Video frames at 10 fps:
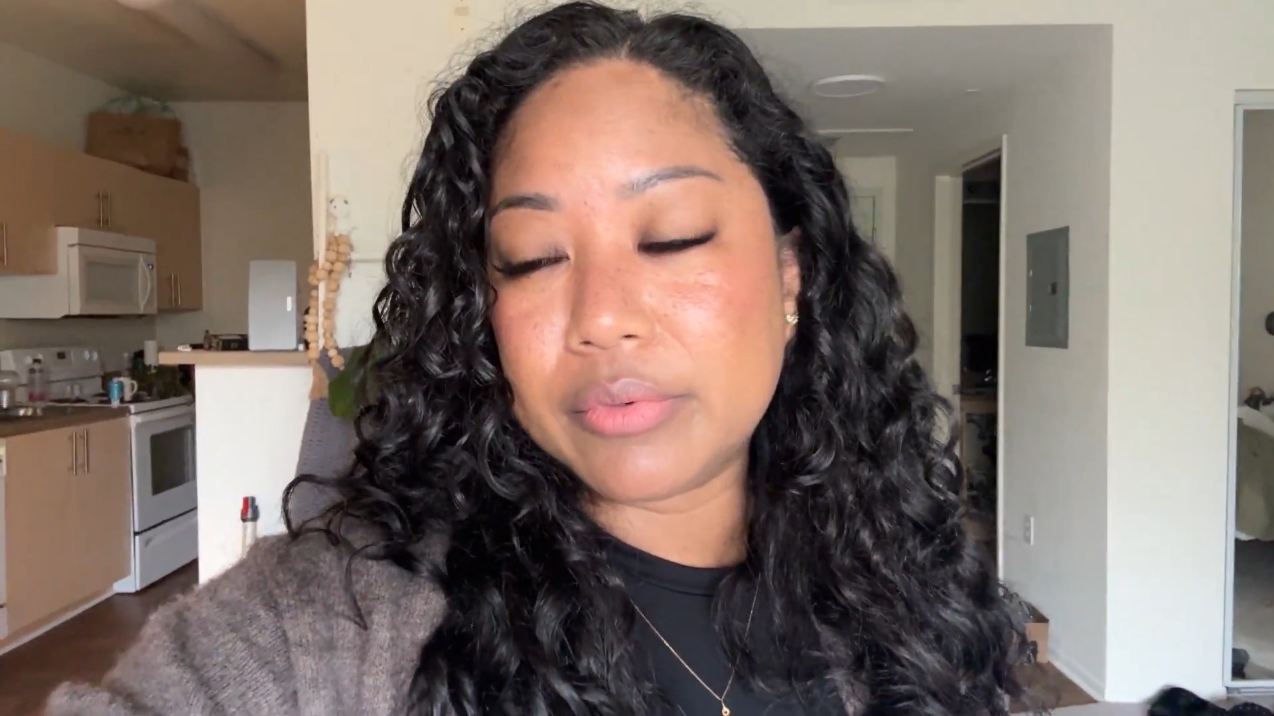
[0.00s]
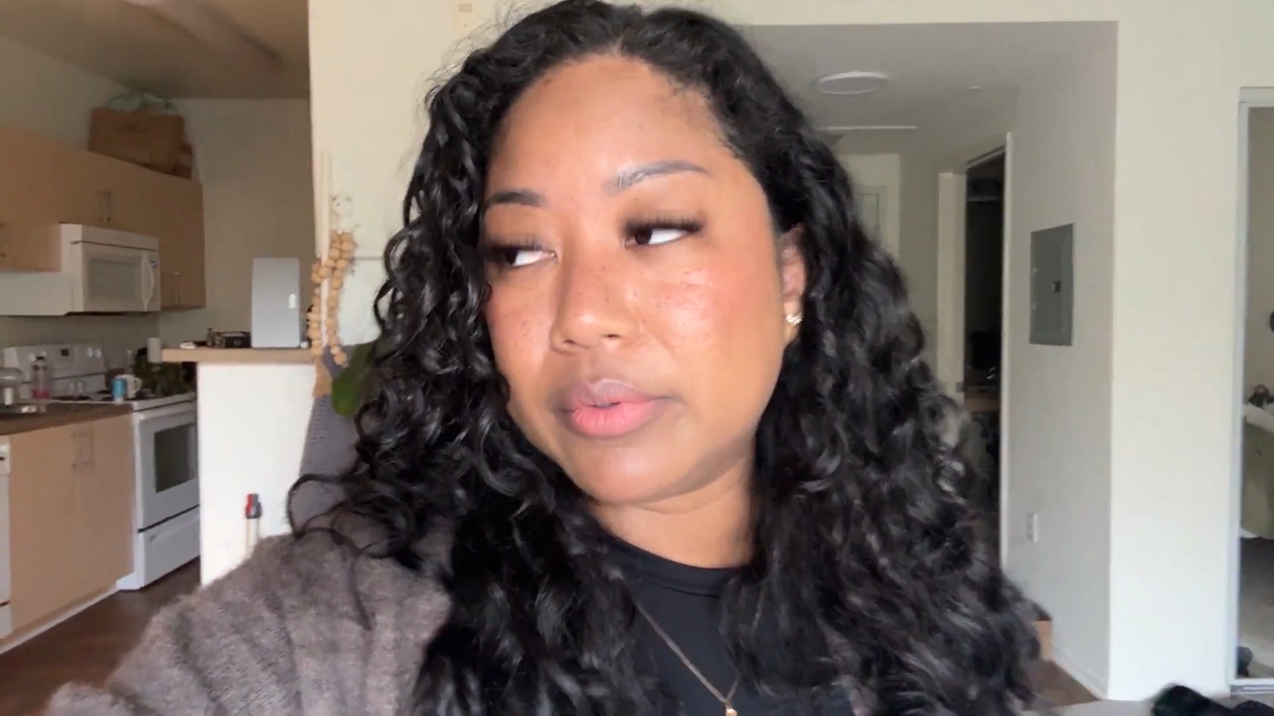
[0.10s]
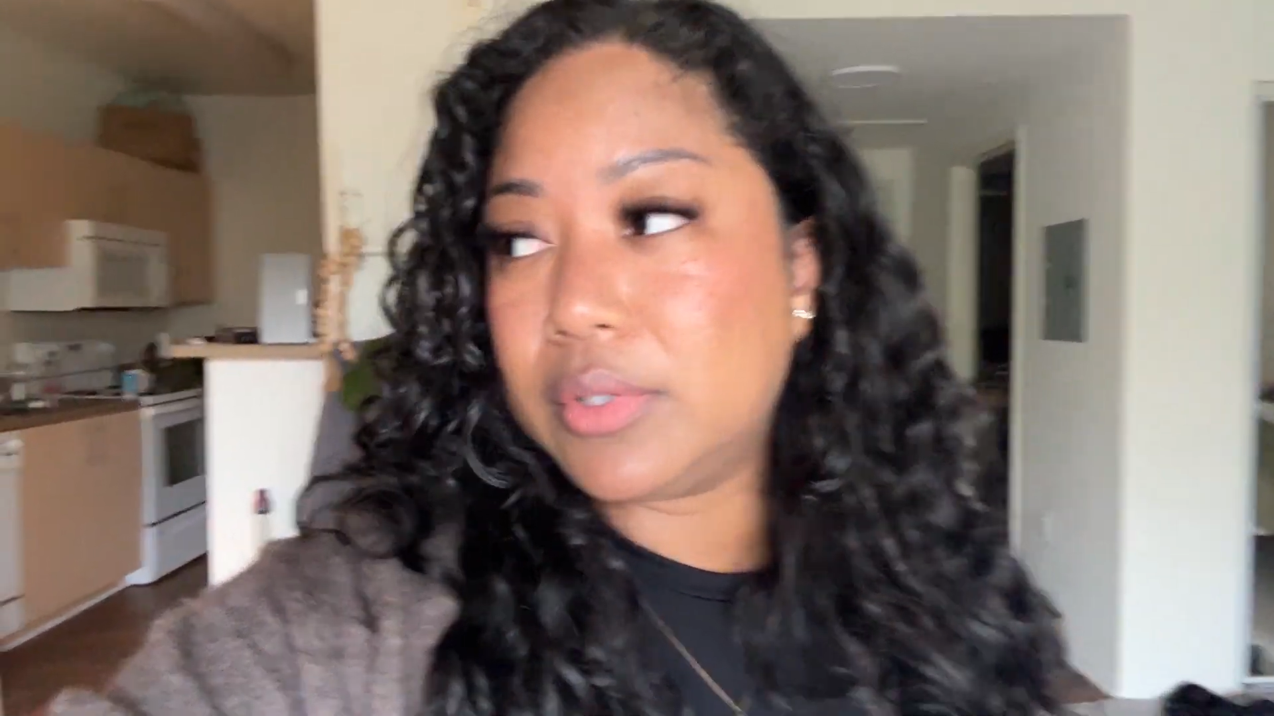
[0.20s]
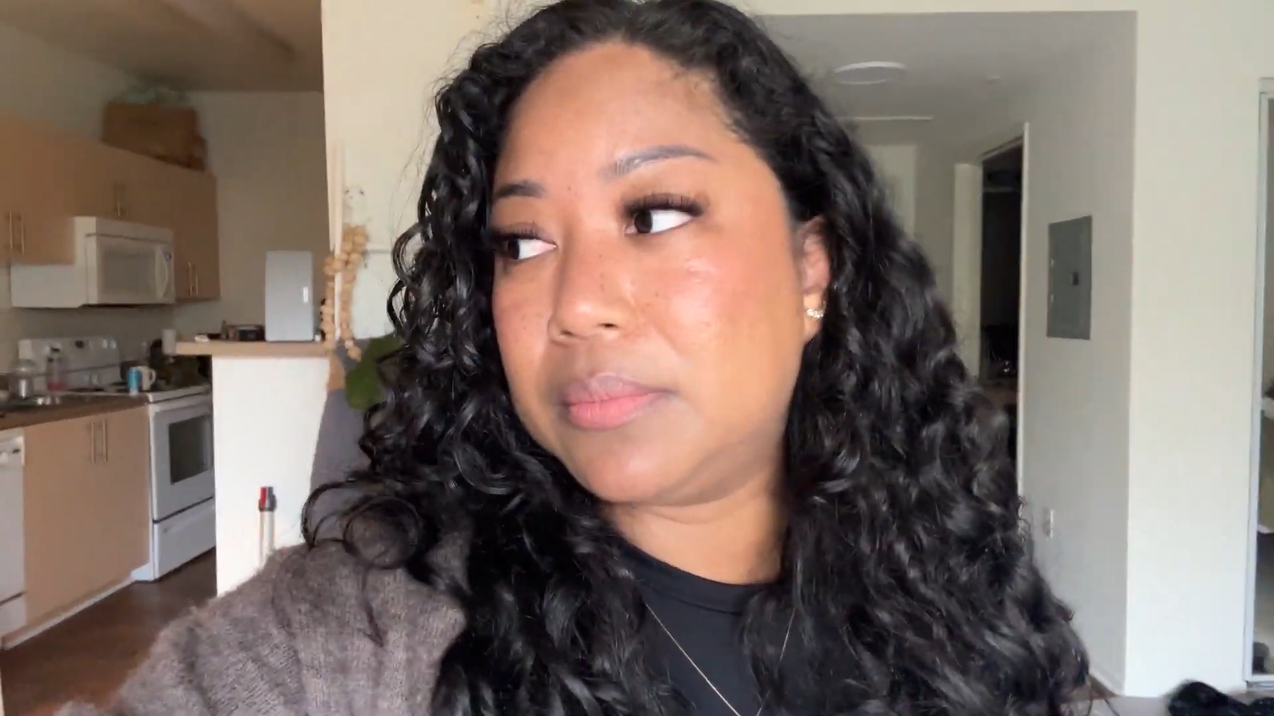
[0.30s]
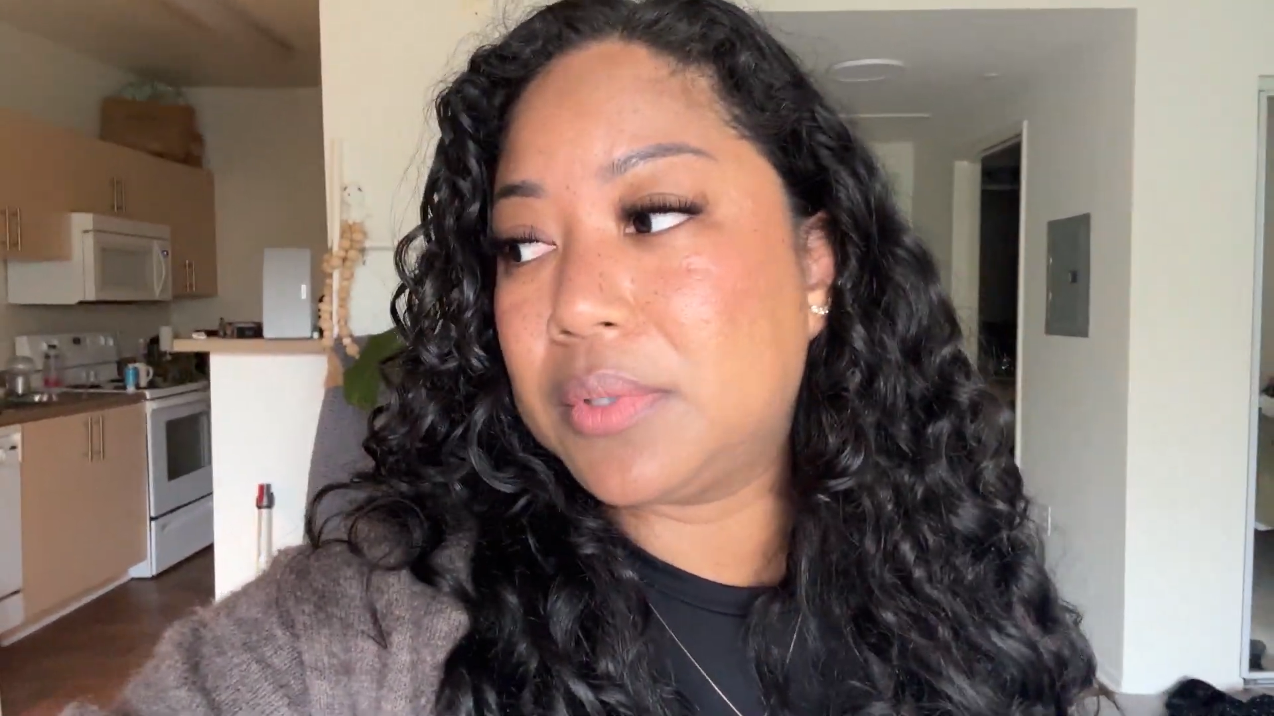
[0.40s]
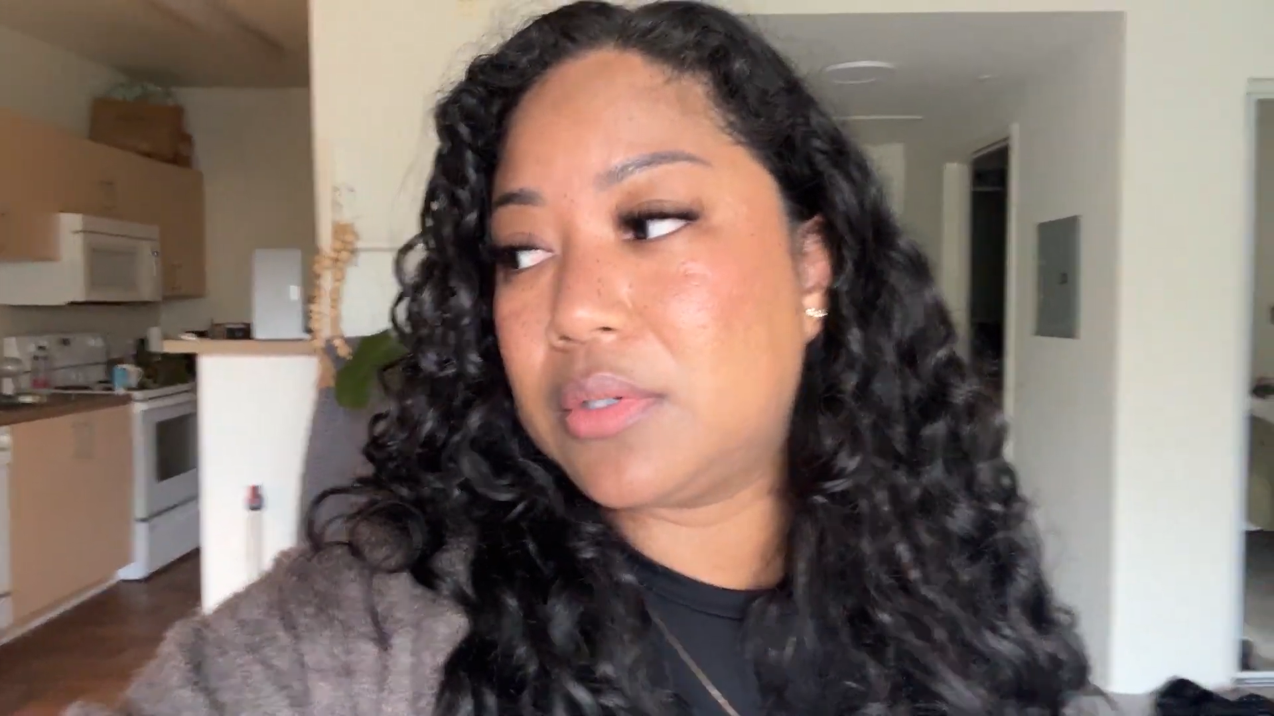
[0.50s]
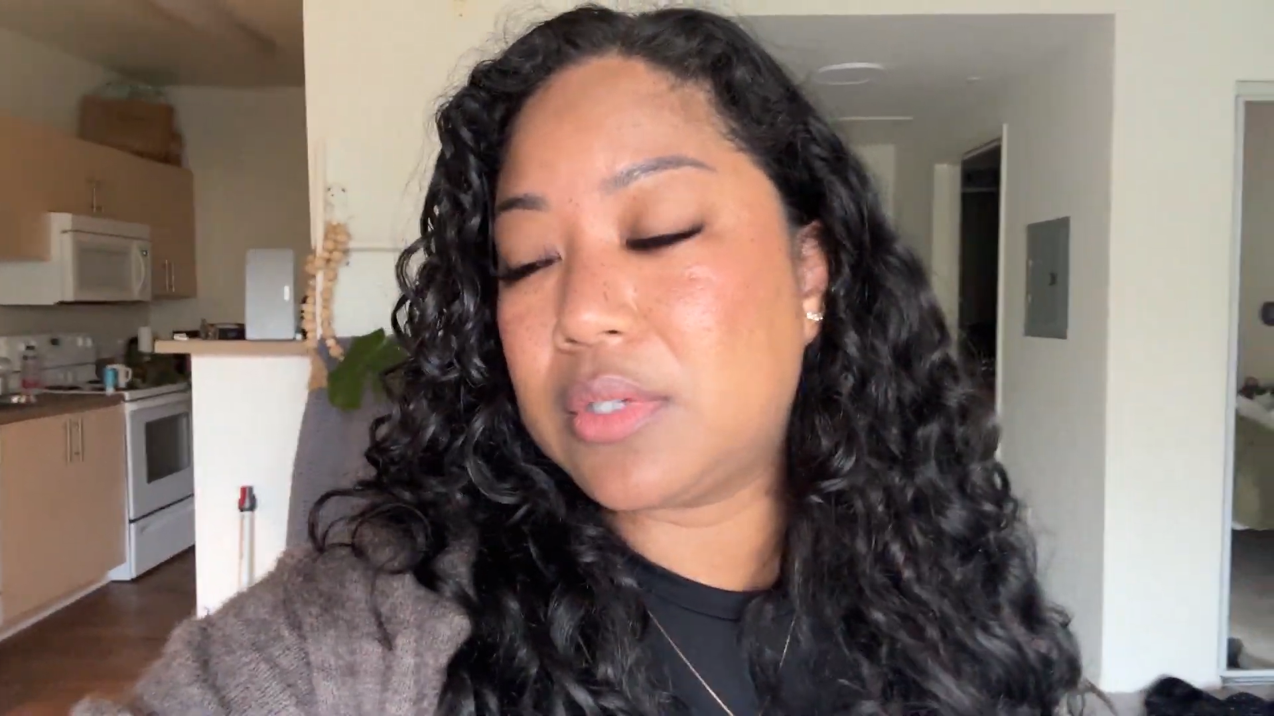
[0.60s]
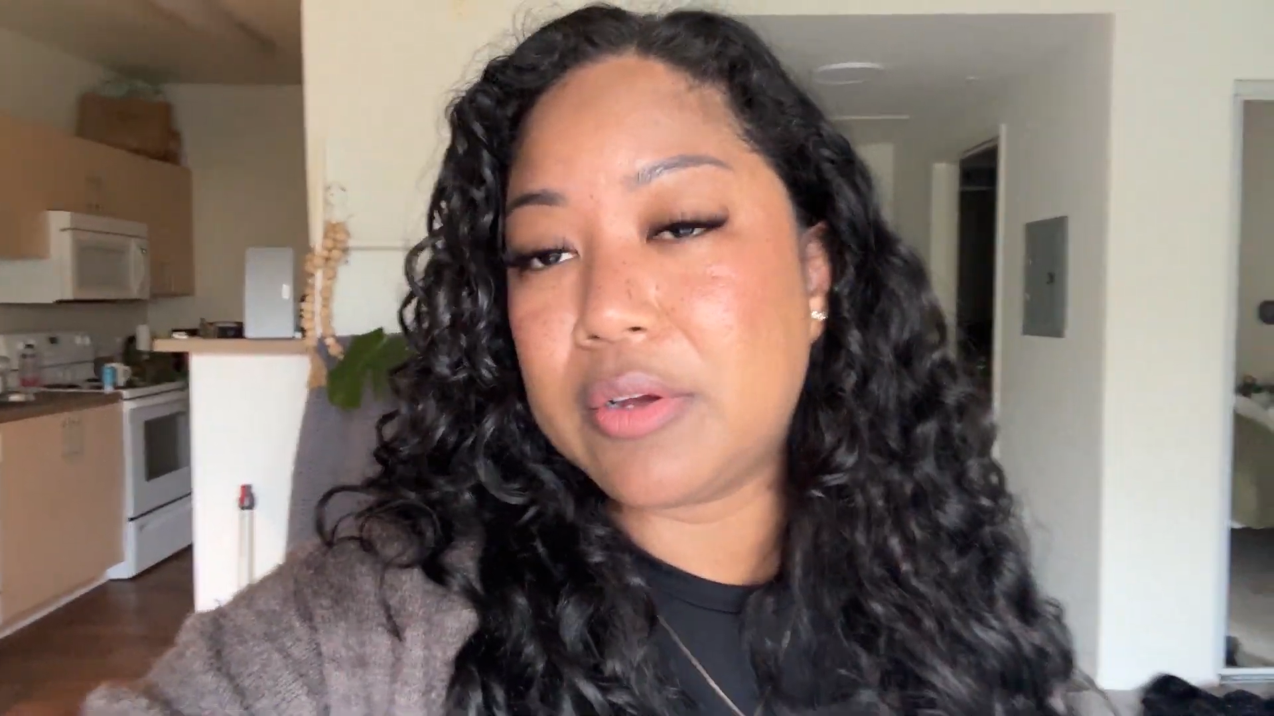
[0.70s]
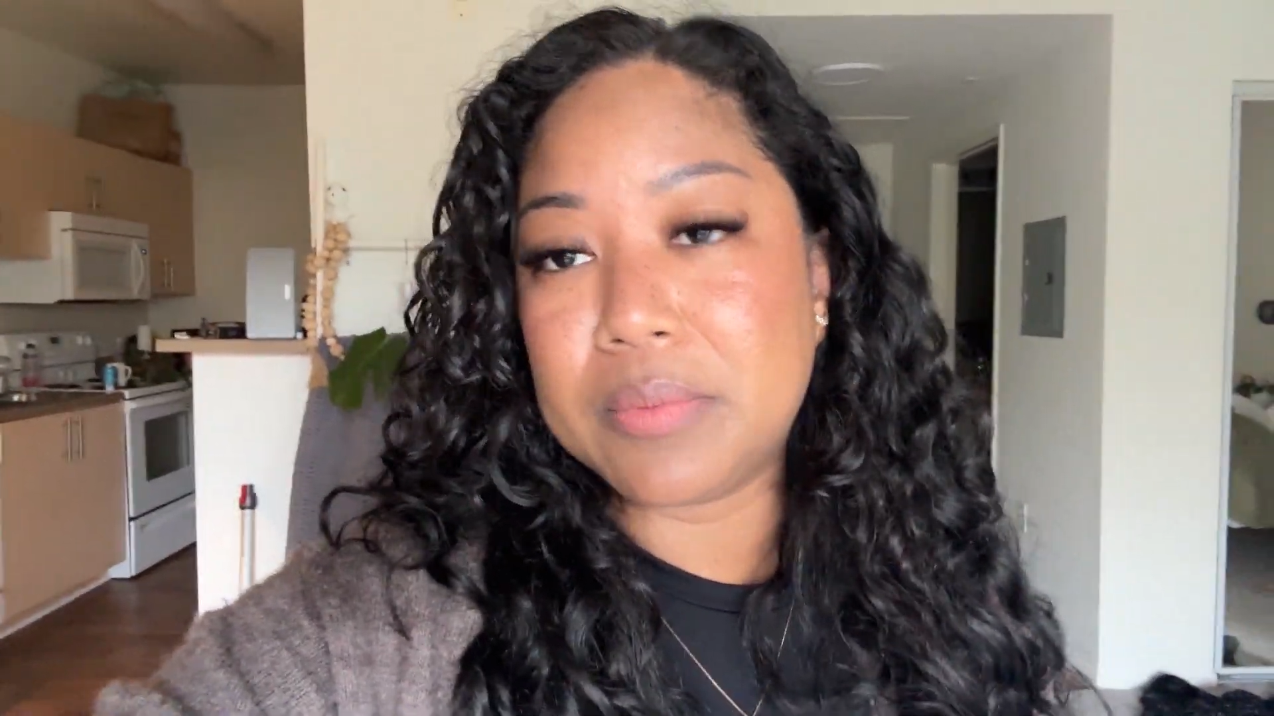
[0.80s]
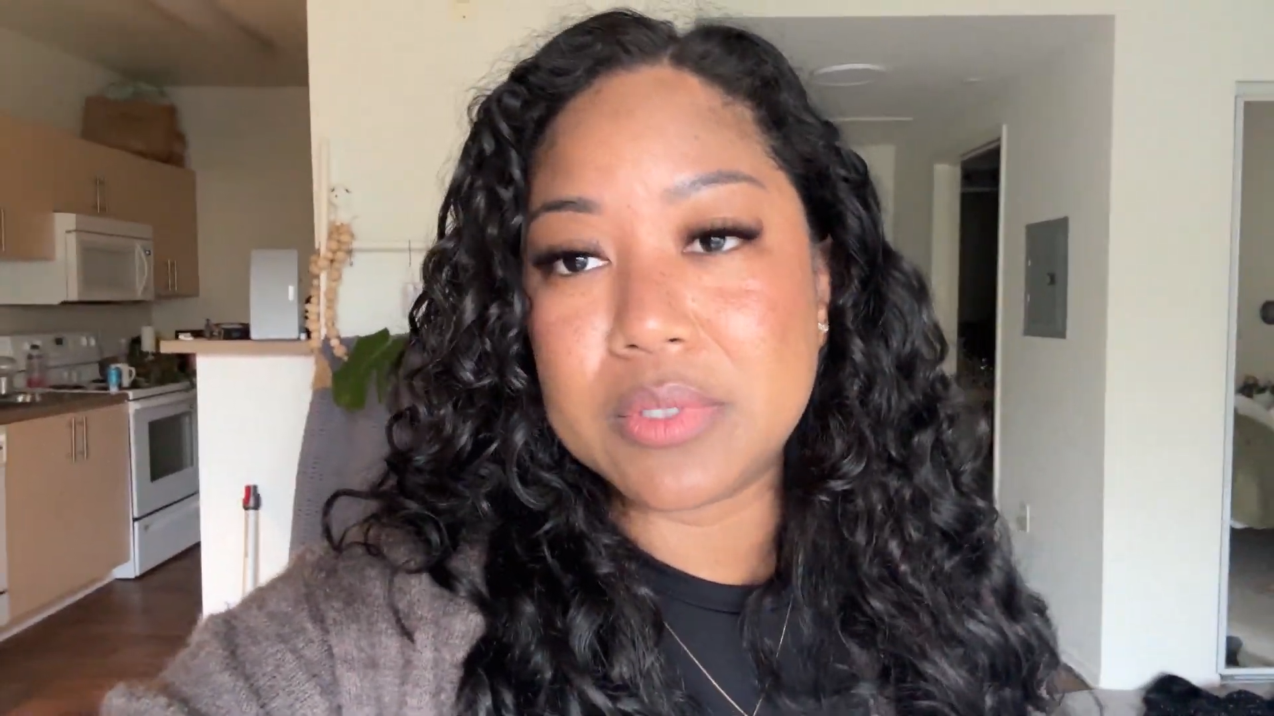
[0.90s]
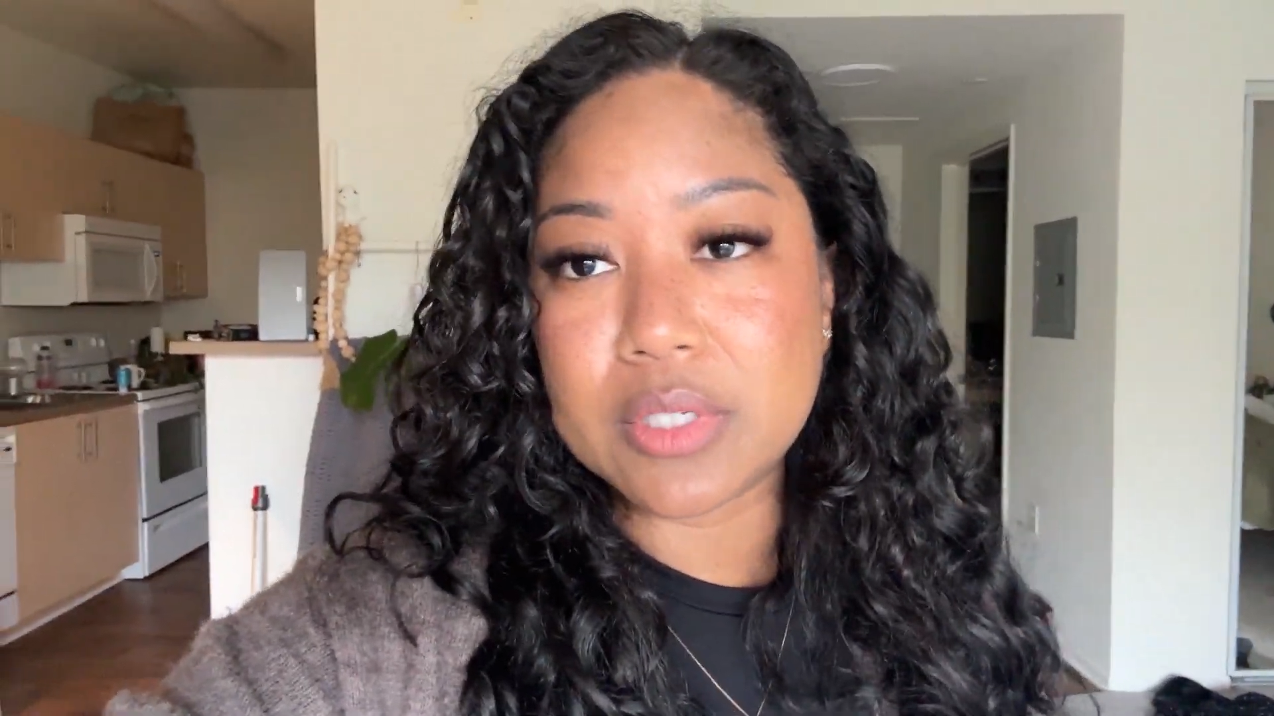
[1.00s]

for real because everyone's